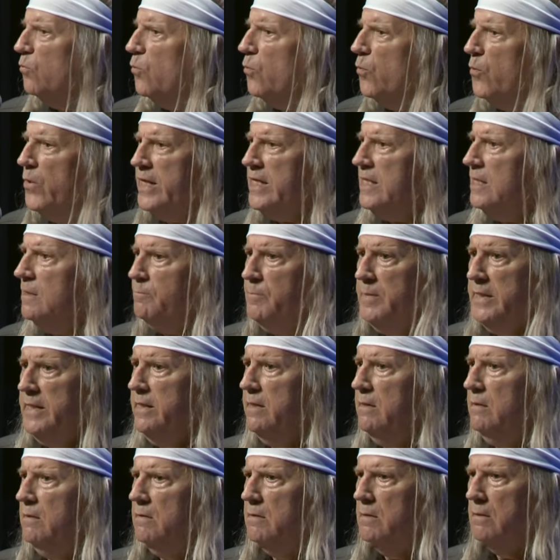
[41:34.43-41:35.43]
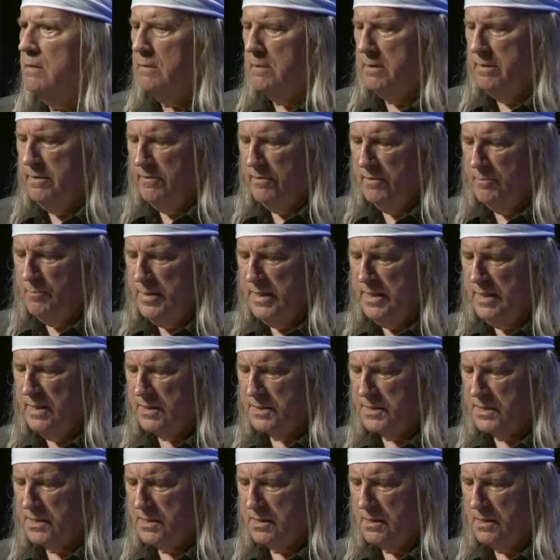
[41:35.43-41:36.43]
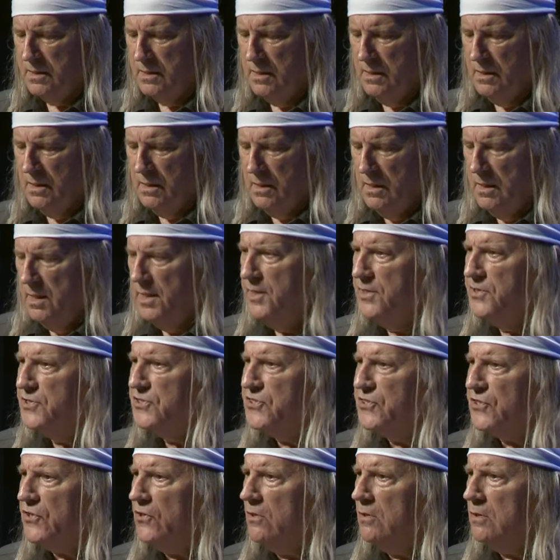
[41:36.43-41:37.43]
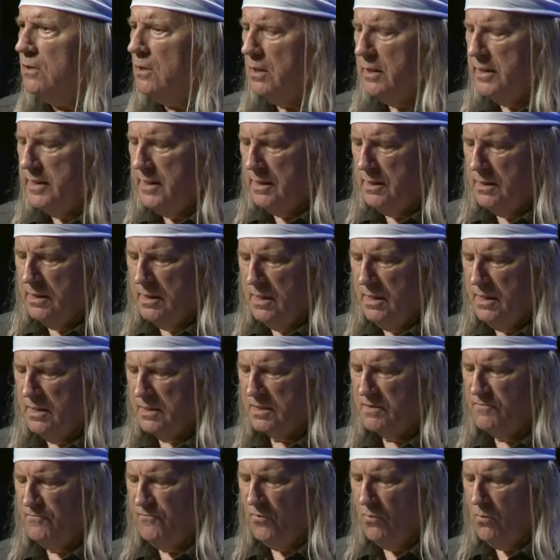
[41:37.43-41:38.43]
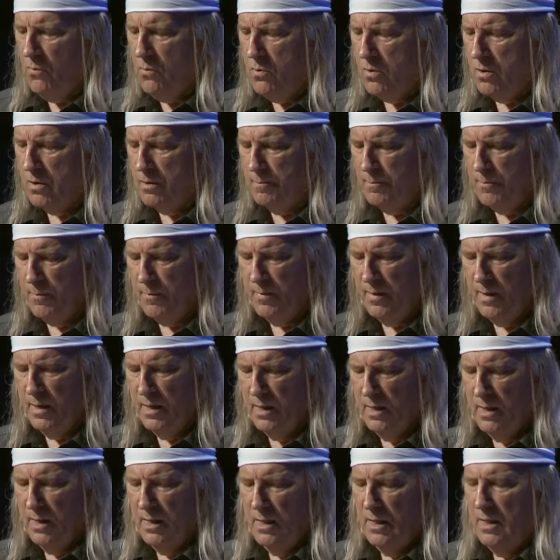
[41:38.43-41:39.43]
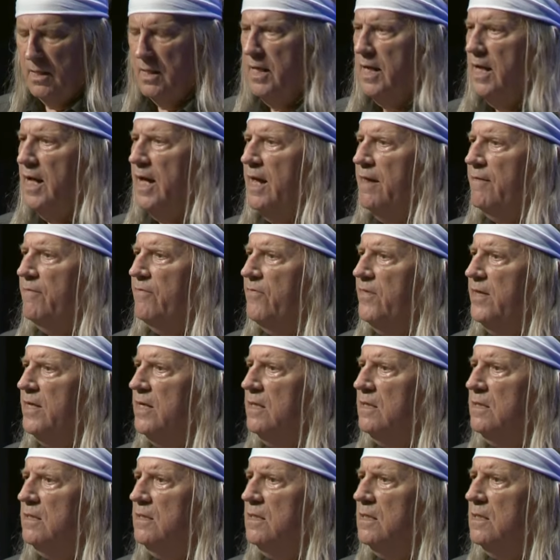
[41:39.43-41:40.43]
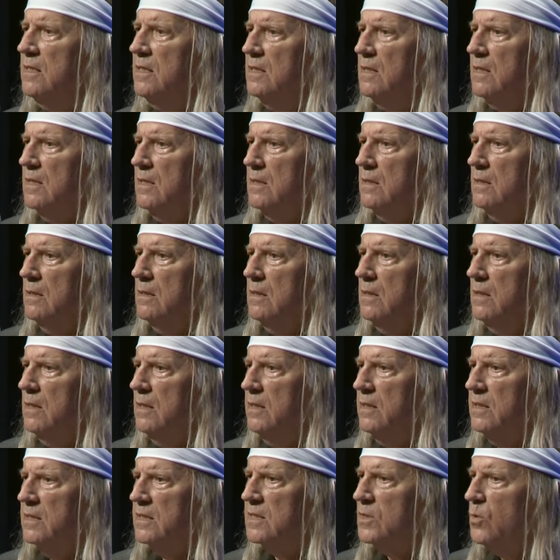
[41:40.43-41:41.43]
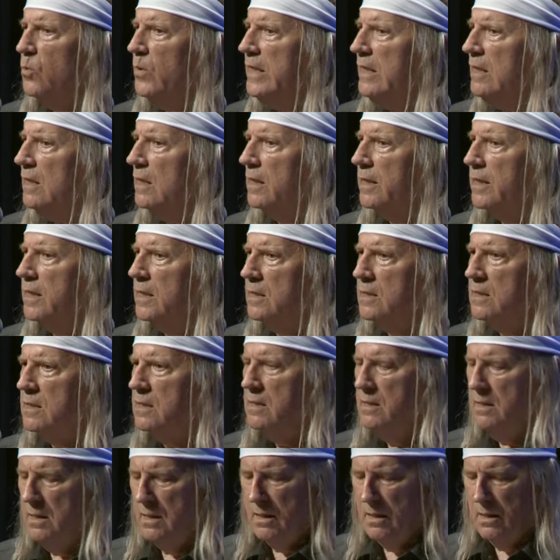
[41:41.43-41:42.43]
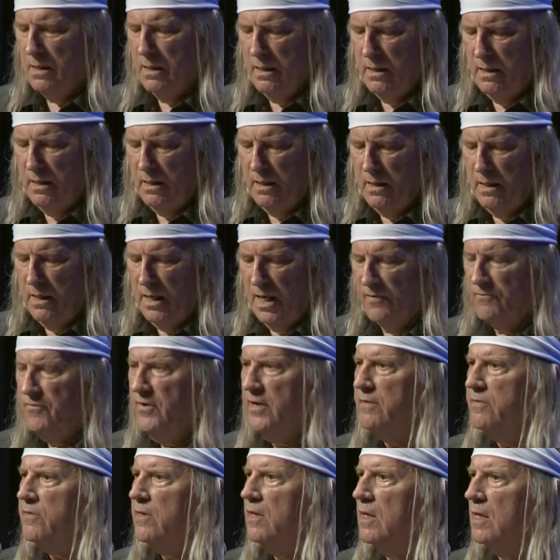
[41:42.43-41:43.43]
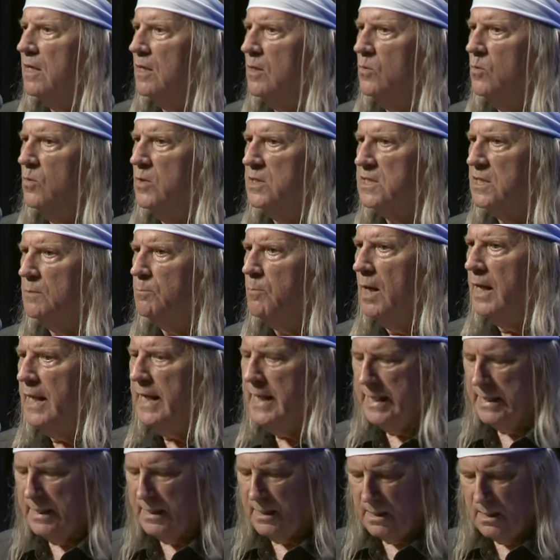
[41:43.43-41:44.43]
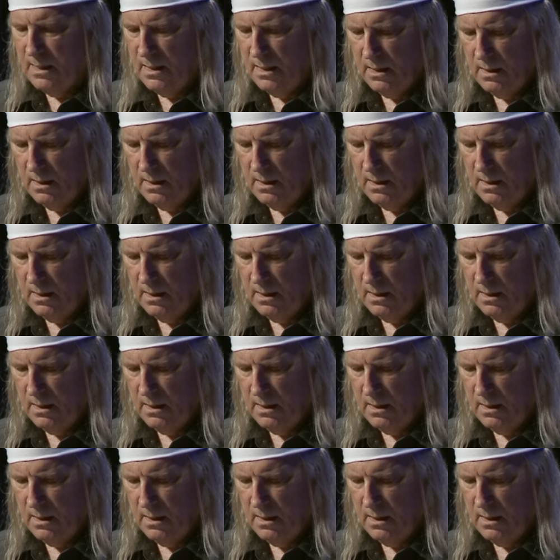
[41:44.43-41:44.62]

reappeared the mist encircling his form, and then in a twinkling, everything was a blank.